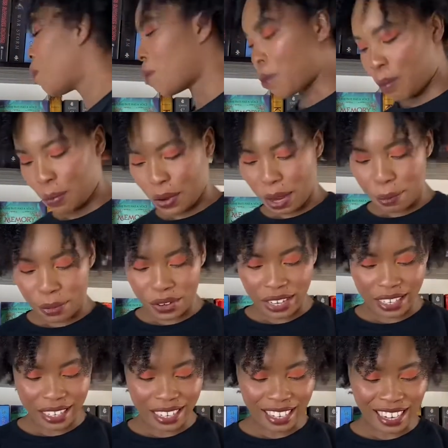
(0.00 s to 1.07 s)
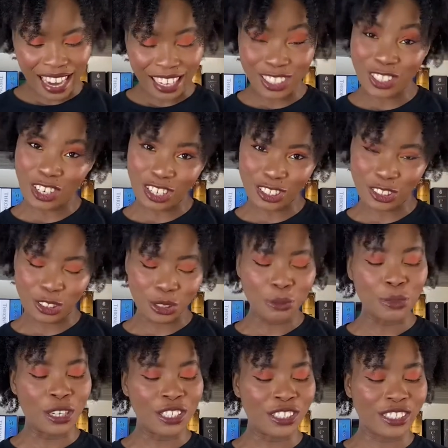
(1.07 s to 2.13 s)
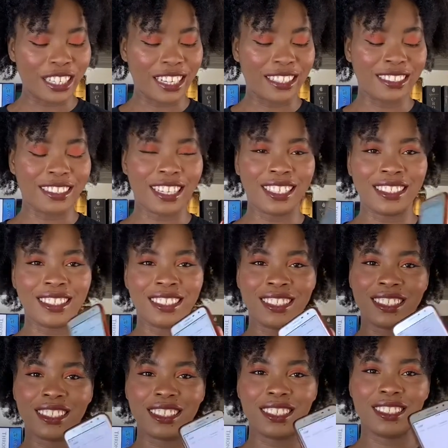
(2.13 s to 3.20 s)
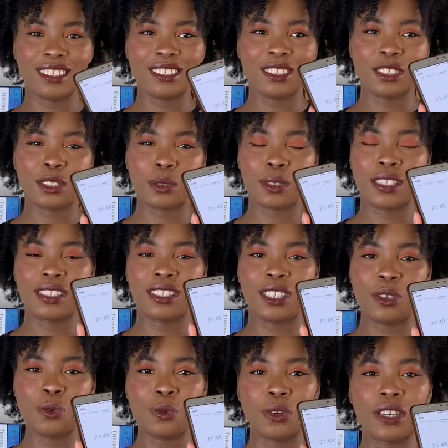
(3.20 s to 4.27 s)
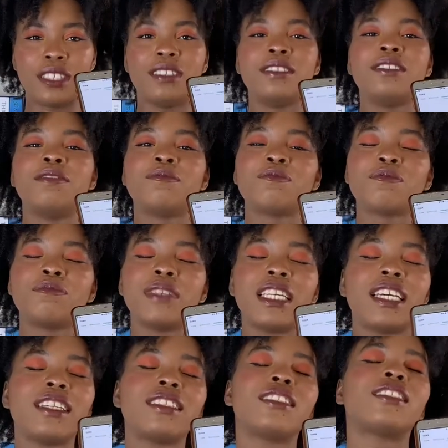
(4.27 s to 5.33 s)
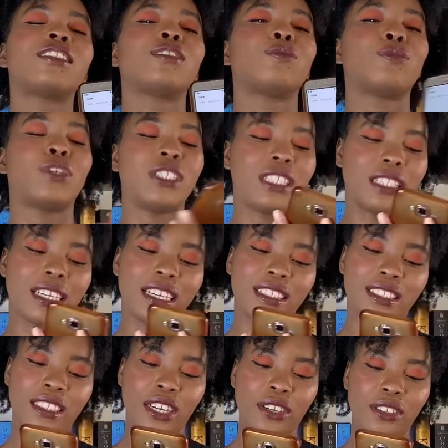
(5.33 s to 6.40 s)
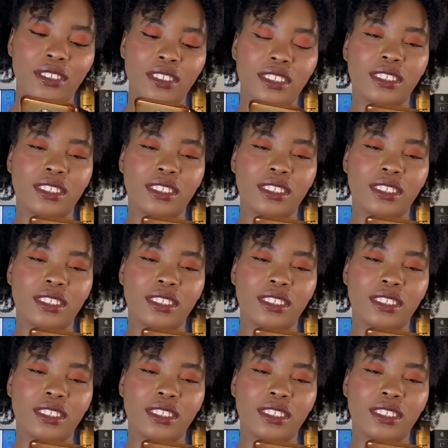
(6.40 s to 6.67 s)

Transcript: But apparently I talked too much and I did it in 21 minutes 49 seconds.